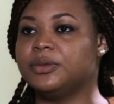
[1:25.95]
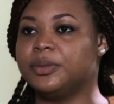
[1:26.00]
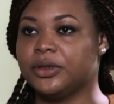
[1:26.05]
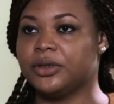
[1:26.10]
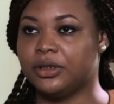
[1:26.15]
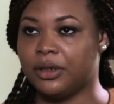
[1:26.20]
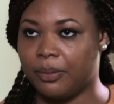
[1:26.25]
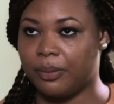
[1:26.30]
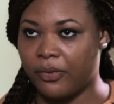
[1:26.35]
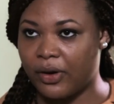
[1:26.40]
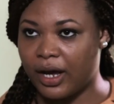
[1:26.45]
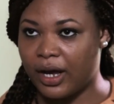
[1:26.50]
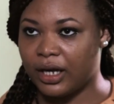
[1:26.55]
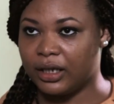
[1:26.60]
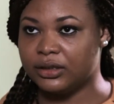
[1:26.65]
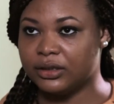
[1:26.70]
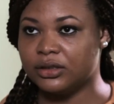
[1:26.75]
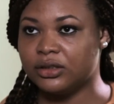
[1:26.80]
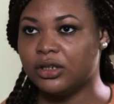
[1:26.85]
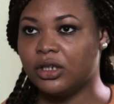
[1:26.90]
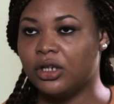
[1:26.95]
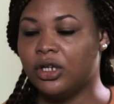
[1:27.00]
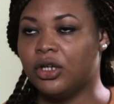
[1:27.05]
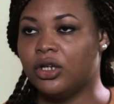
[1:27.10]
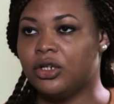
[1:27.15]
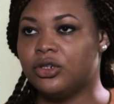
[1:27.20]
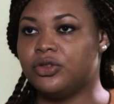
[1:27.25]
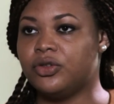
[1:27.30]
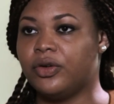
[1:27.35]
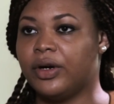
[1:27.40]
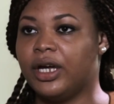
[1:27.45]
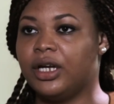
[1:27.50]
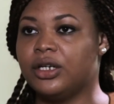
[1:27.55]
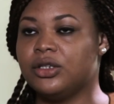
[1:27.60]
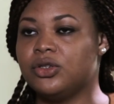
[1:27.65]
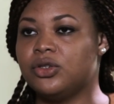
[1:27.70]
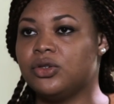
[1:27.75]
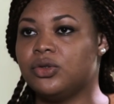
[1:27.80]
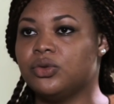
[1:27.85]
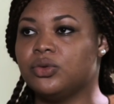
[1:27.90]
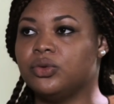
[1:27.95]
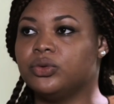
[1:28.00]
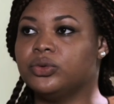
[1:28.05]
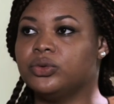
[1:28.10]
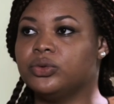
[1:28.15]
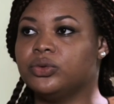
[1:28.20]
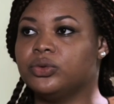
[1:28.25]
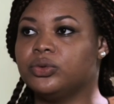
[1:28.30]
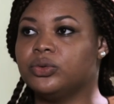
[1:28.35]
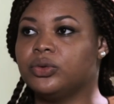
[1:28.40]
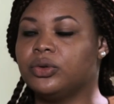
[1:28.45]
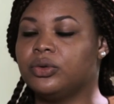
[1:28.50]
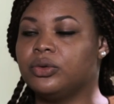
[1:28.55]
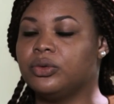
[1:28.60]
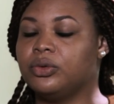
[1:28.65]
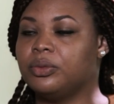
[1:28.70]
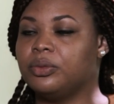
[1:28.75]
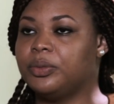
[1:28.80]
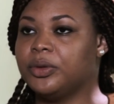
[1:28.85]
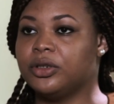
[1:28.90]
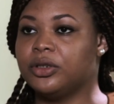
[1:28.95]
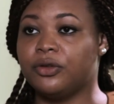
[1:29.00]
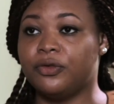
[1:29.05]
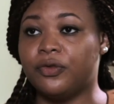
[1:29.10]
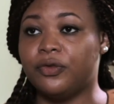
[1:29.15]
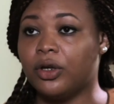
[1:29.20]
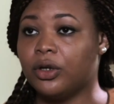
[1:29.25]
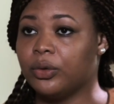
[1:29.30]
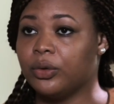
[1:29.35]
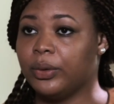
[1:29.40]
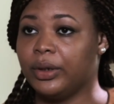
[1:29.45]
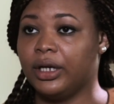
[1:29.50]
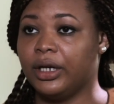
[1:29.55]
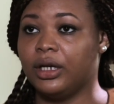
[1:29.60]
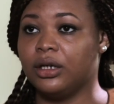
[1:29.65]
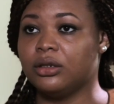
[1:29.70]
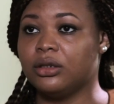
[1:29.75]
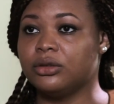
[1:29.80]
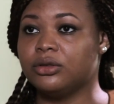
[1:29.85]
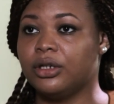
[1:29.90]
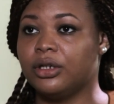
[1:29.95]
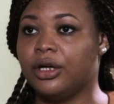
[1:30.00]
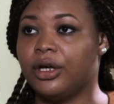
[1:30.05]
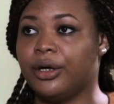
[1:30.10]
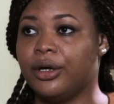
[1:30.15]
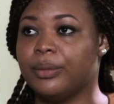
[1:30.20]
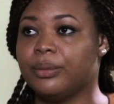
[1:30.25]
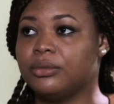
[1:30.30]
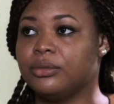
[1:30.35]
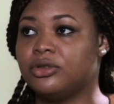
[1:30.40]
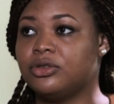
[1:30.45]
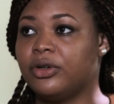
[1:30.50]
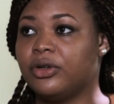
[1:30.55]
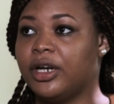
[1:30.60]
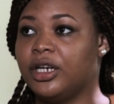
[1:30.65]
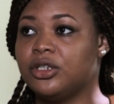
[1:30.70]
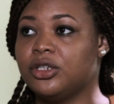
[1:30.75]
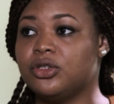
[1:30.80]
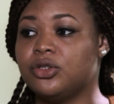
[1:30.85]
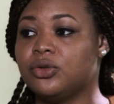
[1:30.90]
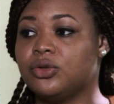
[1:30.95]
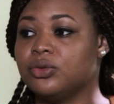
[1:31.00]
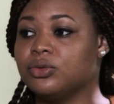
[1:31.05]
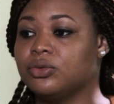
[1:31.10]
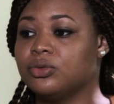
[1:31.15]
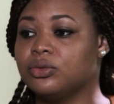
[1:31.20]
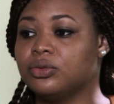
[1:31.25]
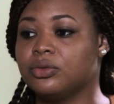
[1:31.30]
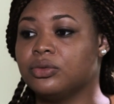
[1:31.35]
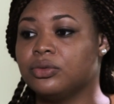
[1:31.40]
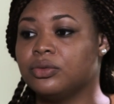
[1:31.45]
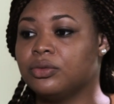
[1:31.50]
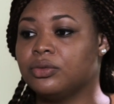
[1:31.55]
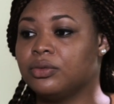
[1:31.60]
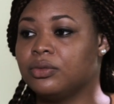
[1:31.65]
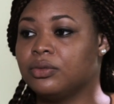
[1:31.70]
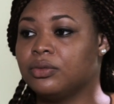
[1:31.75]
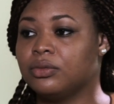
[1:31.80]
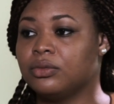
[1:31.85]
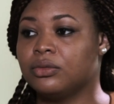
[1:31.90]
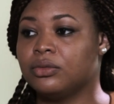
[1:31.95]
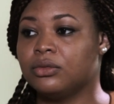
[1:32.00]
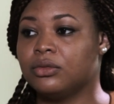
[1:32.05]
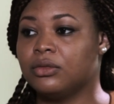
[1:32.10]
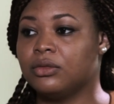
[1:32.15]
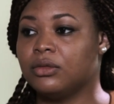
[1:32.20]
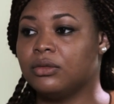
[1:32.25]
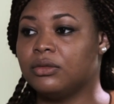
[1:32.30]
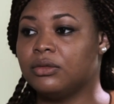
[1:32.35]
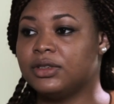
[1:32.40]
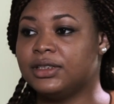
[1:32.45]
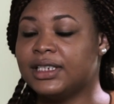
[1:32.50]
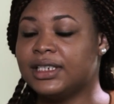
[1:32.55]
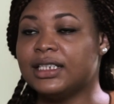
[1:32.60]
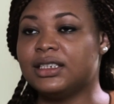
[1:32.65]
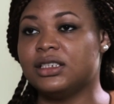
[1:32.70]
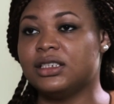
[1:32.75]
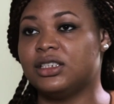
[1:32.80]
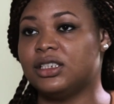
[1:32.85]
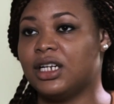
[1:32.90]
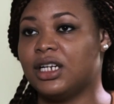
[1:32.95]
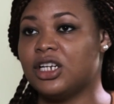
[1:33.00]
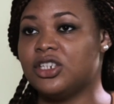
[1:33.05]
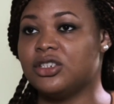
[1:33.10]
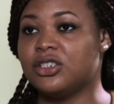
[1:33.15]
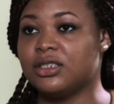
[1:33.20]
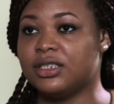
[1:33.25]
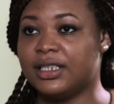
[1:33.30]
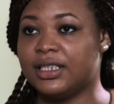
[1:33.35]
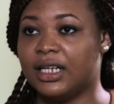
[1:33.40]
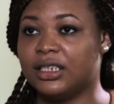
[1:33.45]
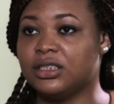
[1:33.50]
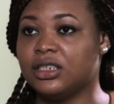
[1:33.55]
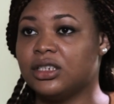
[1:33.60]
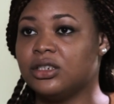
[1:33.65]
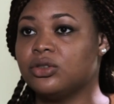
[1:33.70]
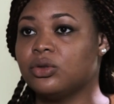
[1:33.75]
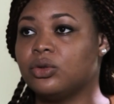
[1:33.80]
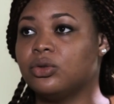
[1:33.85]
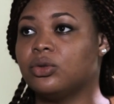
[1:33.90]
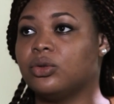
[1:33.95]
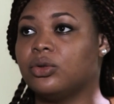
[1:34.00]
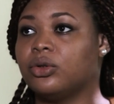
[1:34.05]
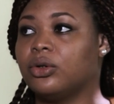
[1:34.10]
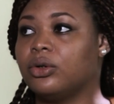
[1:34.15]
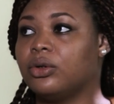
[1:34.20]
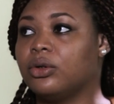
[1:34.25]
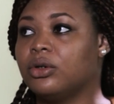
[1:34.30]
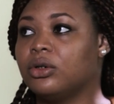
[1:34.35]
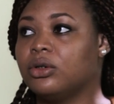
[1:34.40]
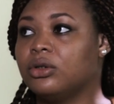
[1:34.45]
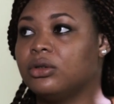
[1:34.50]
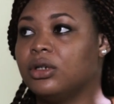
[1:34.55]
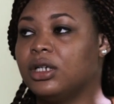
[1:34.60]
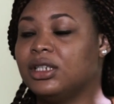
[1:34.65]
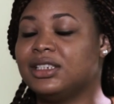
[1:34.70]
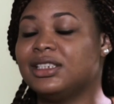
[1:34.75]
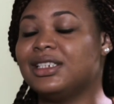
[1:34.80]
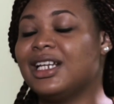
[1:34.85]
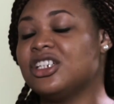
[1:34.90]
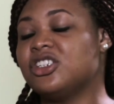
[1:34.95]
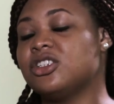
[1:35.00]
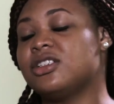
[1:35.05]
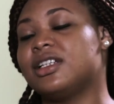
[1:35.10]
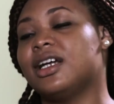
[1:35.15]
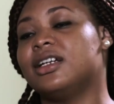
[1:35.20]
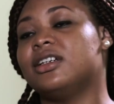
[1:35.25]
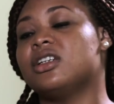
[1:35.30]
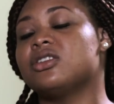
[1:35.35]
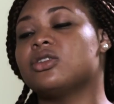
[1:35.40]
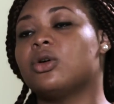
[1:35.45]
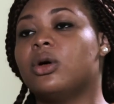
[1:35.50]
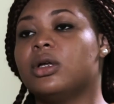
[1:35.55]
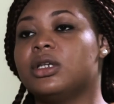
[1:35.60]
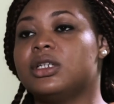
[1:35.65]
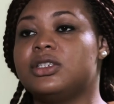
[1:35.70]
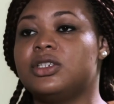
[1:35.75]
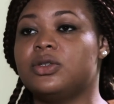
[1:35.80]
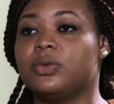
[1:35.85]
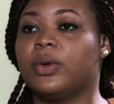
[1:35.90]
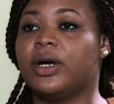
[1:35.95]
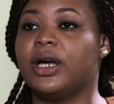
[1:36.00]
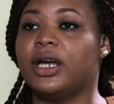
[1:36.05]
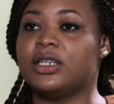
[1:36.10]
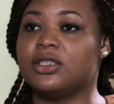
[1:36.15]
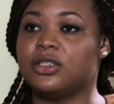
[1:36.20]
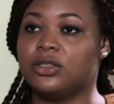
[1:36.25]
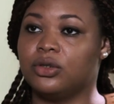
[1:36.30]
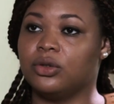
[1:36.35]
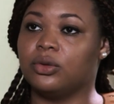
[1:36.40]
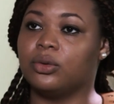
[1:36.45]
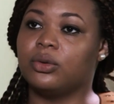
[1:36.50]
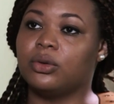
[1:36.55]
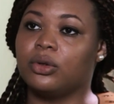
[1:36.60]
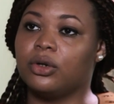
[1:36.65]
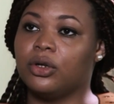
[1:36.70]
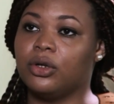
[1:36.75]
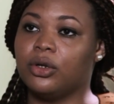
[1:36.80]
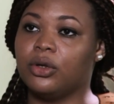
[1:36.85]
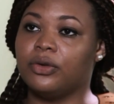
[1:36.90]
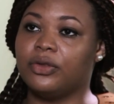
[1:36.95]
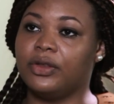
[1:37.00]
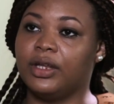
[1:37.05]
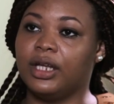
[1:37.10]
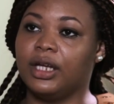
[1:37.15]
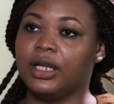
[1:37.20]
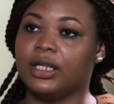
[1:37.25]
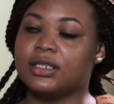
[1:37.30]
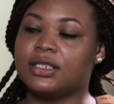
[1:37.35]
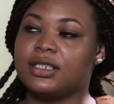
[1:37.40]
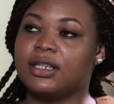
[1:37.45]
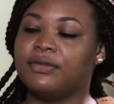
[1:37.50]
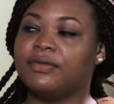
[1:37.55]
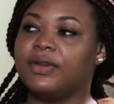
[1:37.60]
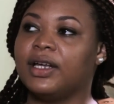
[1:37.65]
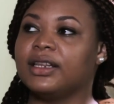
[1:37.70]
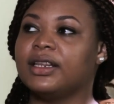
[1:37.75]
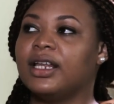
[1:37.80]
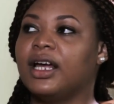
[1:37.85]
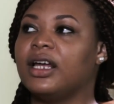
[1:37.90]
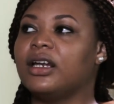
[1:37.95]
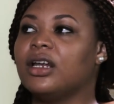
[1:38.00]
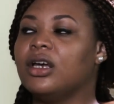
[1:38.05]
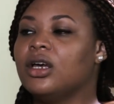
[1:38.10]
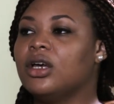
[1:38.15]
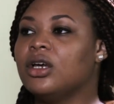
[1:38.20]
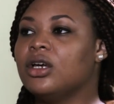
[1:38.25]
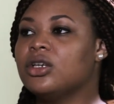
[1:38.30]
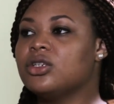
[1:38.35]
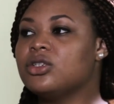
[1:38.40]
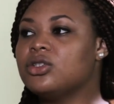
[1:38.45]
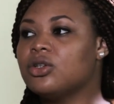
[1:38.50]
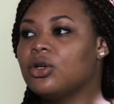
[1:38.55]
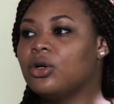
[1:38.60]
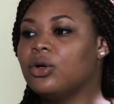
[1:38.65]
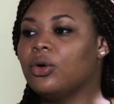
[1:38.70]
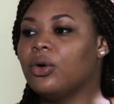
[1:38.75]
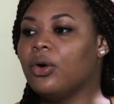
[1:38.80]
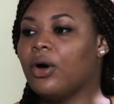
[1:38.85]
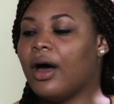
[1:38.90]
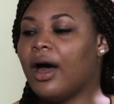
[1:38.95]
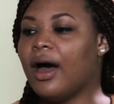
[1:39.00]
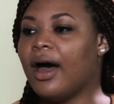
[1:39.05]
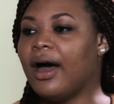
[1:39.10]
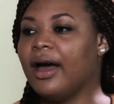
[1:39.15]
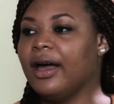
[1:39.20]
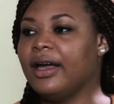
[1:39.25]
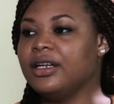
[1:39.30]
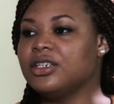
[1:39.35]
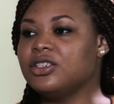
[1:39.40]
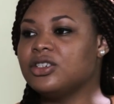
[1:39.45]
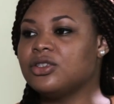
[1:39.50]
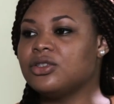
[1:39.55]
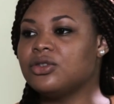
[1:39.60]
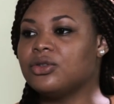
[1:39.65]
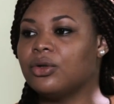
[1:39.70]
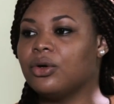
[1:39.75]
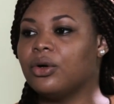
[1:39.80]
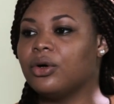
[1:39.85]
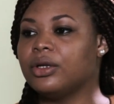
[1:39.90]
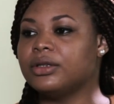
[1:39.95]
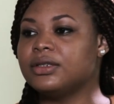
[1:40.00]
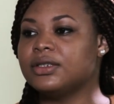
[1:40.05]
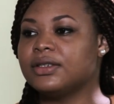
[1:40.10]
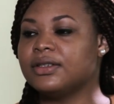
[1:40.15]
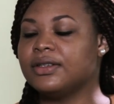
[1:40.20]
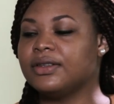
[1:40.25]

to build a brand, trying to build a following, trying to set international standards or international standards quality-wise, you know, clothing and stuff like that. So I just thought